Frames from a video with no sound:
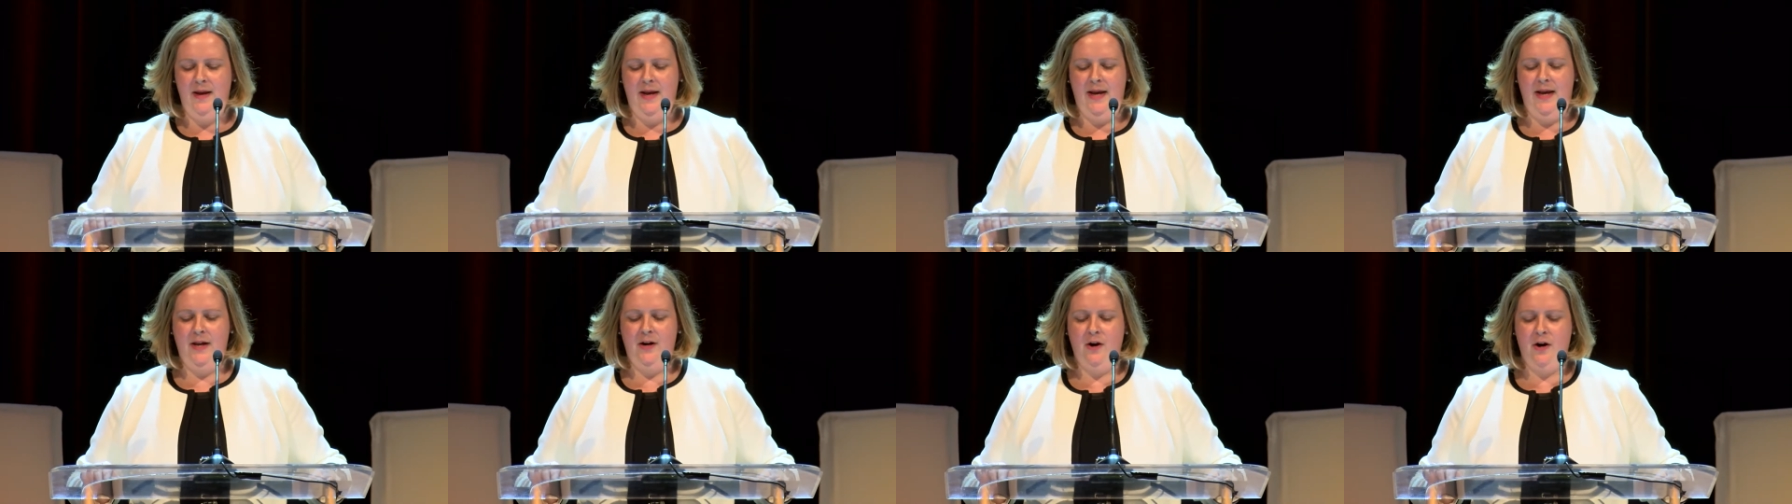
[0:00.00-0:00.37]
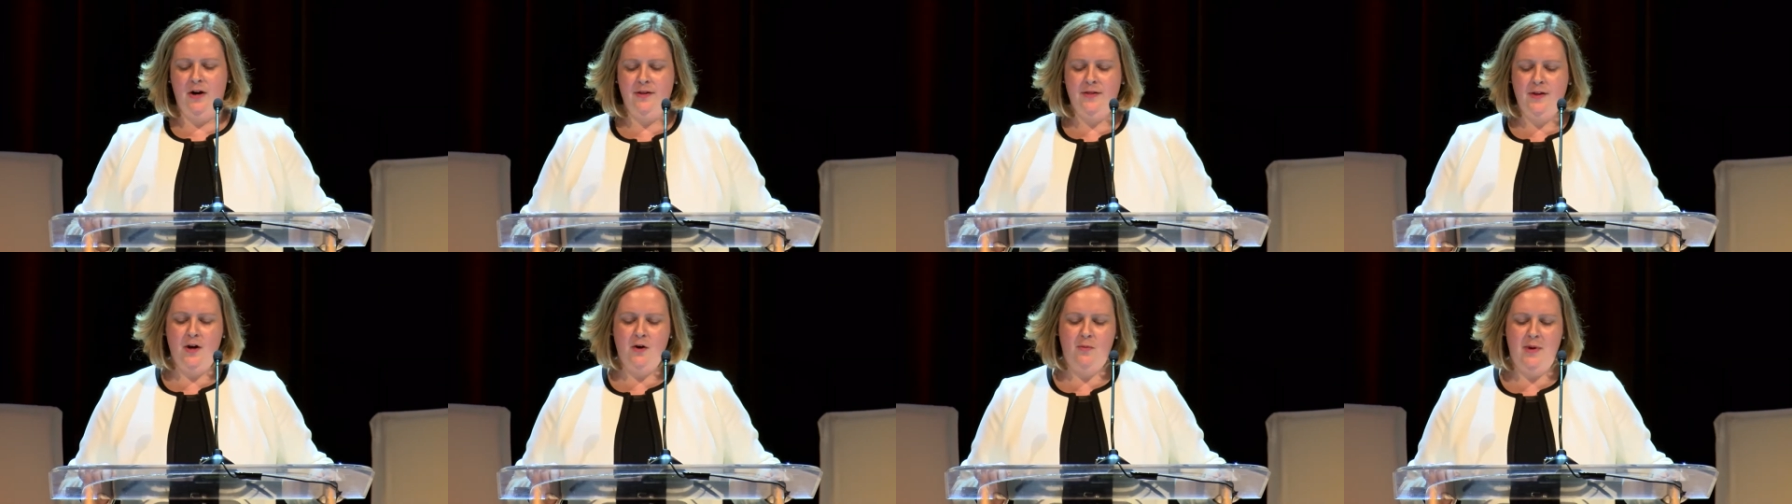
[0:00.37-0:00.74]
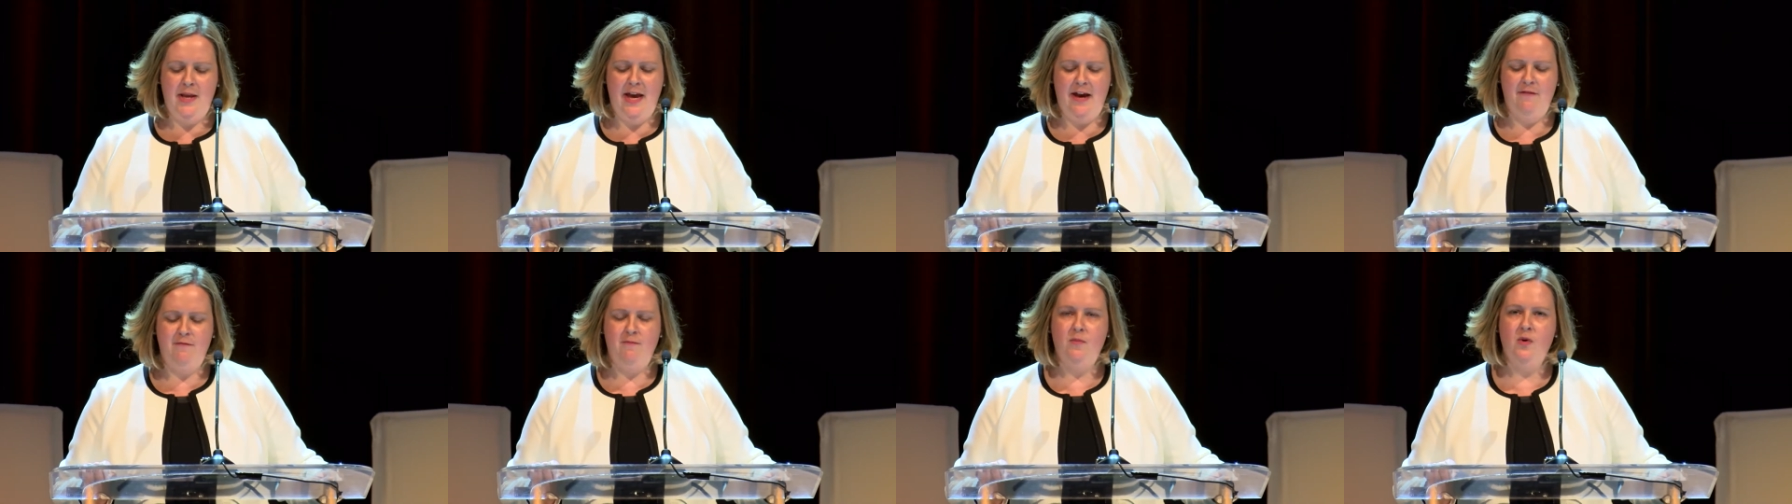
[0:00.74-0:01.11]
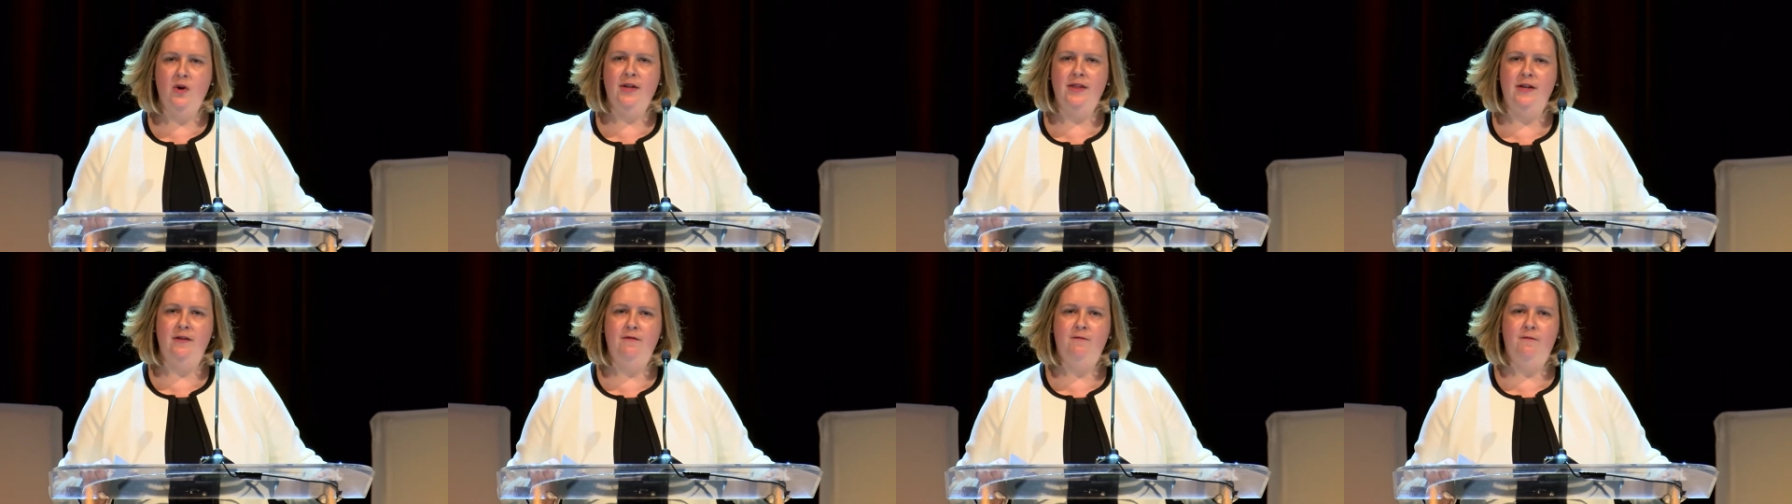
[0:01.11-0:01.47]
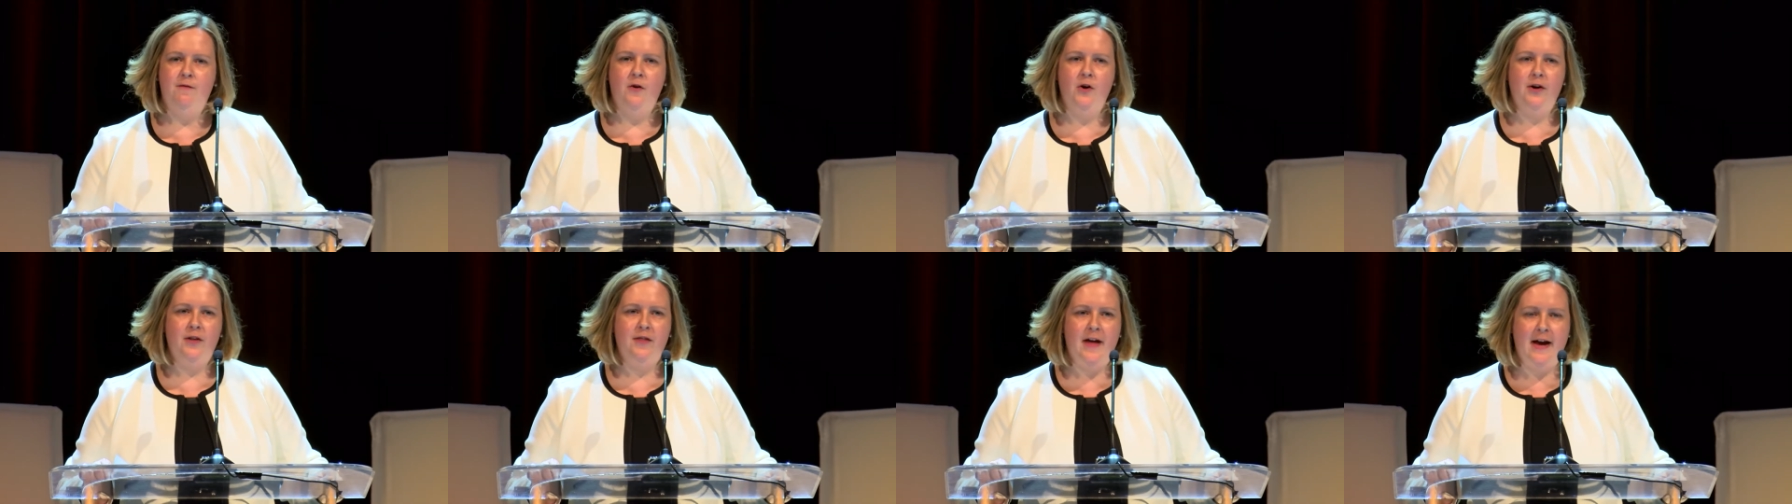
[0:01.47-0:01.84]
And although we have more than
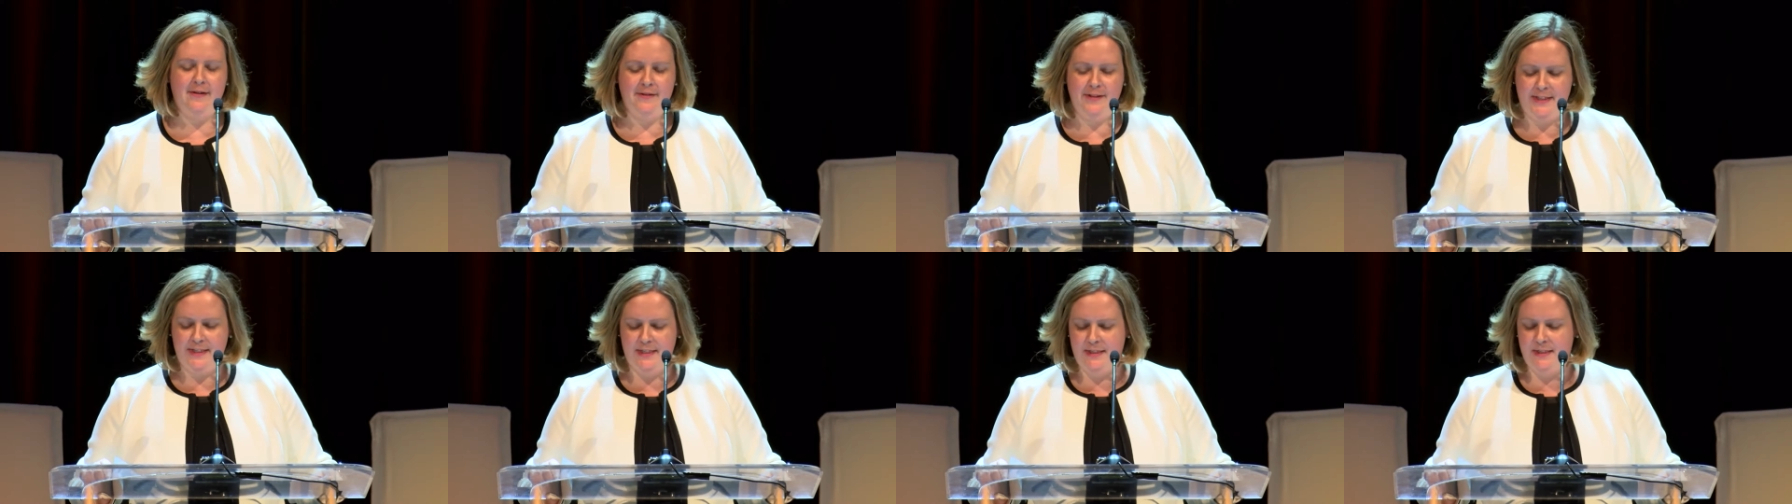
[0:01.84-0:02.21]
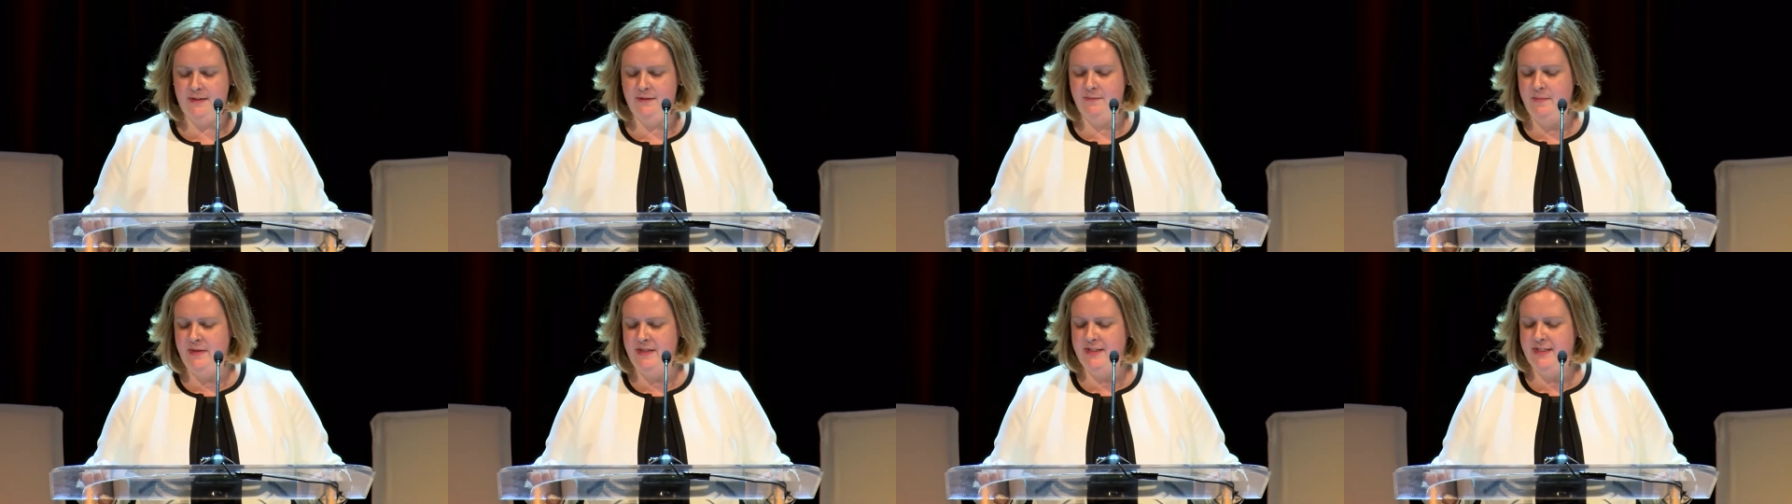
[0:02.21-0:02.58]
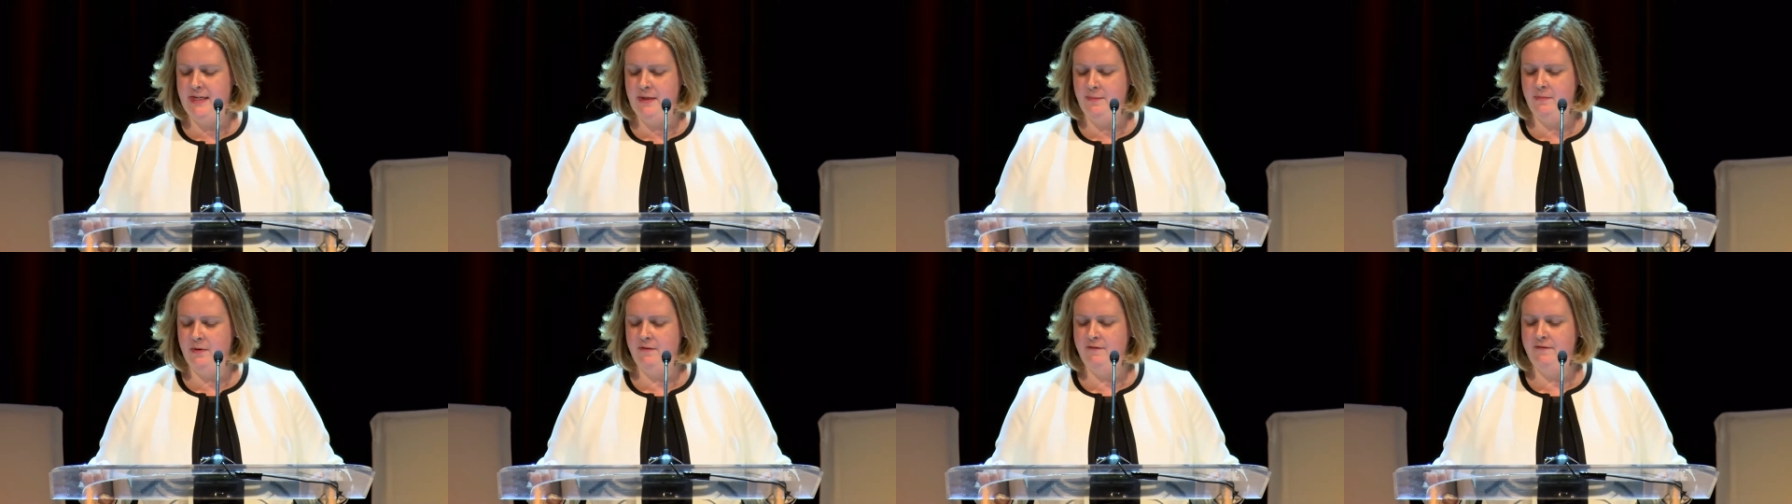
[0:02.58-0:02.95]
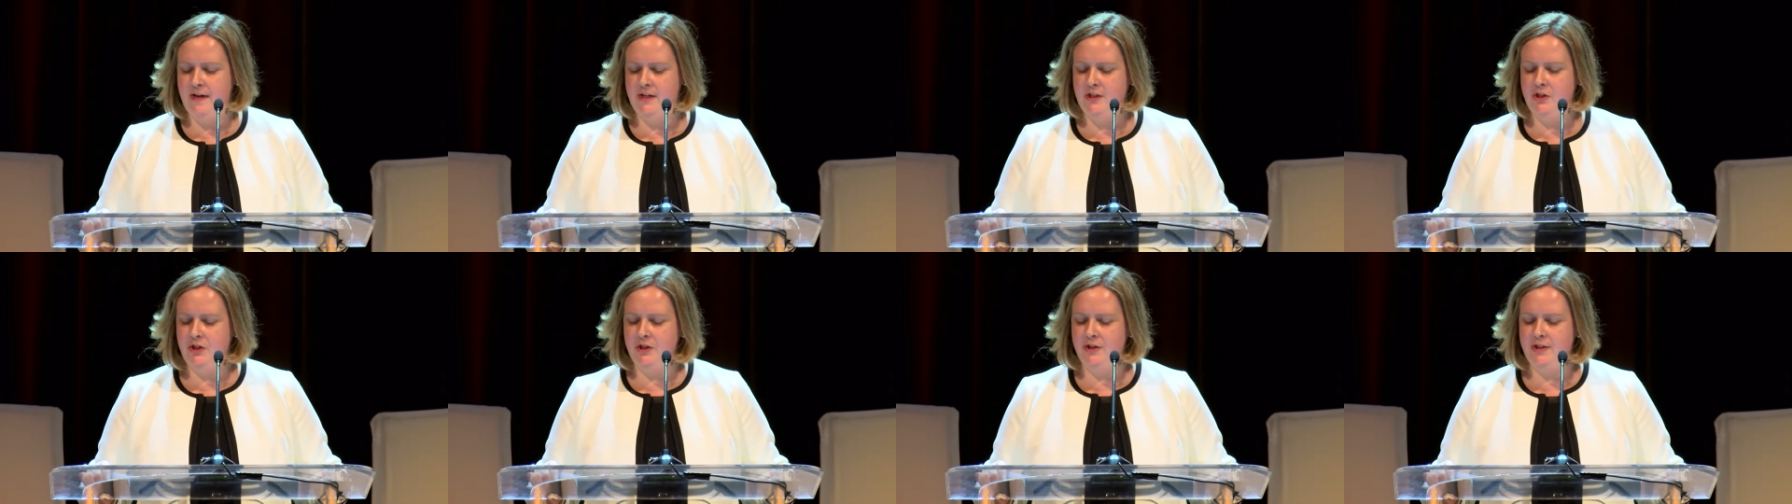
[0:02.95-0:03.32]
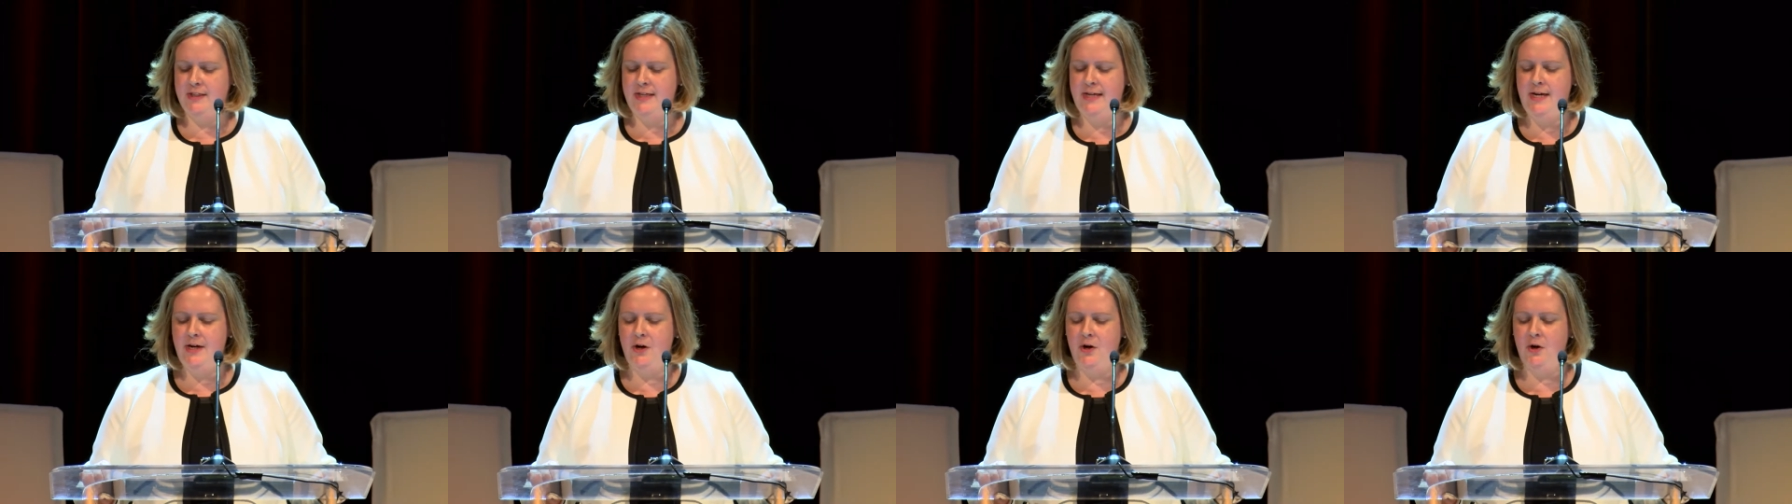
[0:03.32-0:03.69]
4,000 museum professionals
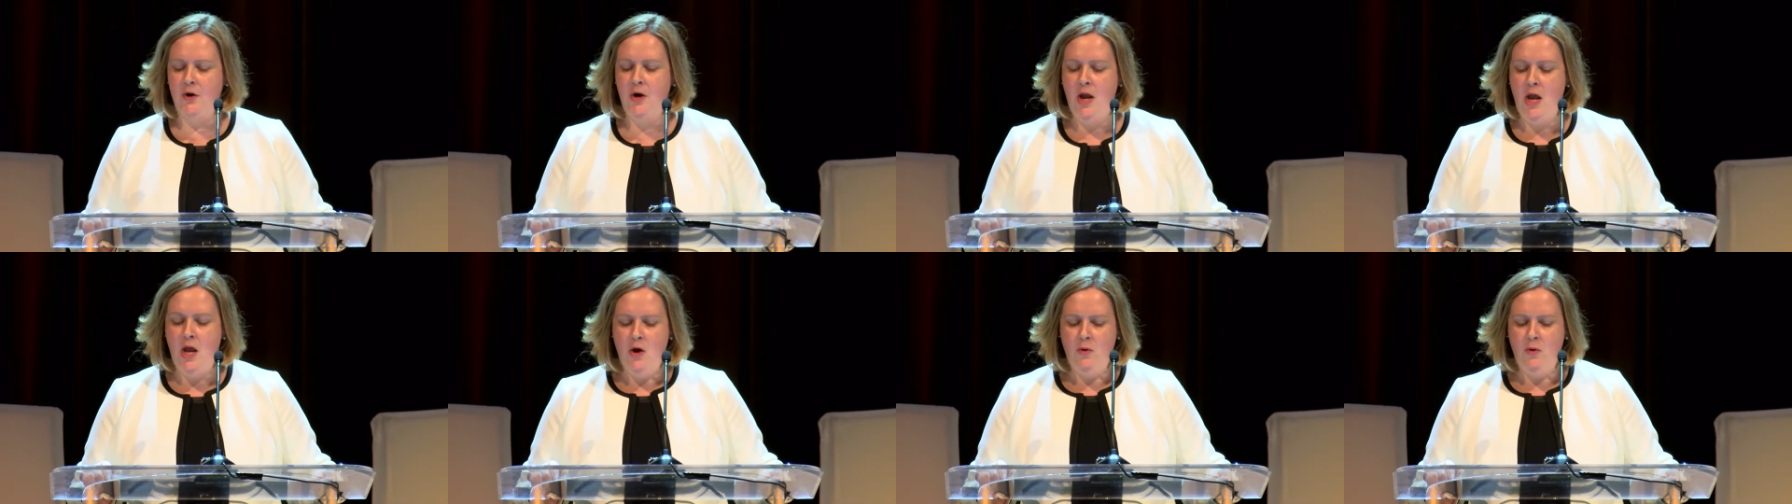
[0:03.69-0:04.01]
here,